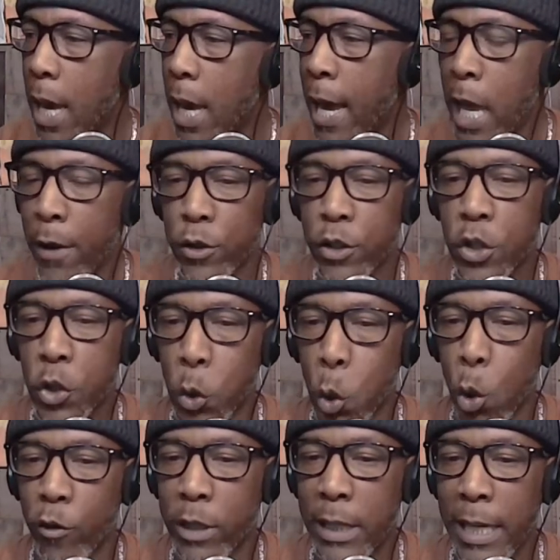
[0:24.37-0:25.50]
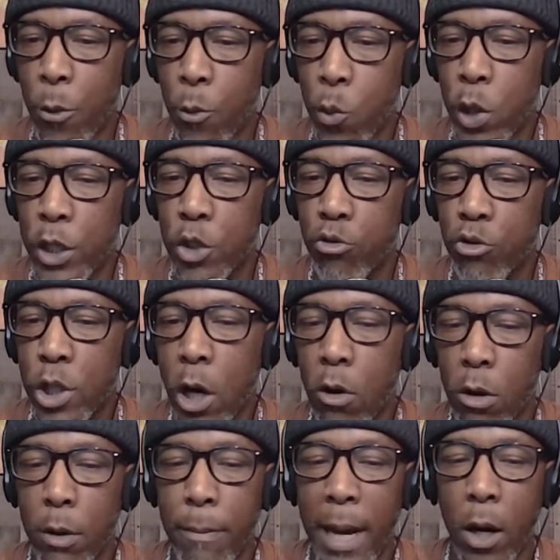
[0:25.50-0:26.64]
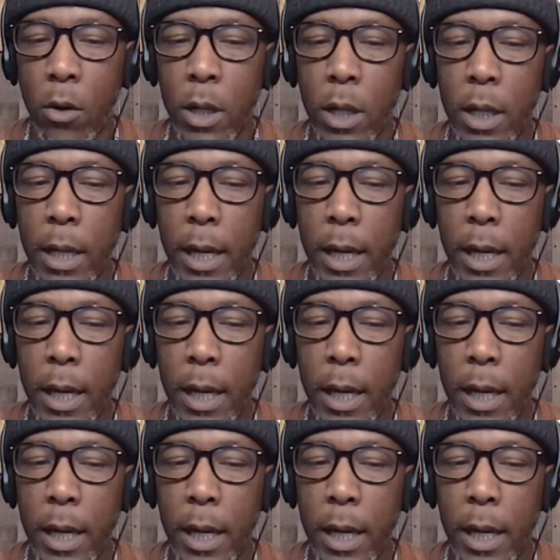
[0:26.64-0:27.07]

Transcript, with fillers: I have a story that I want to talk about,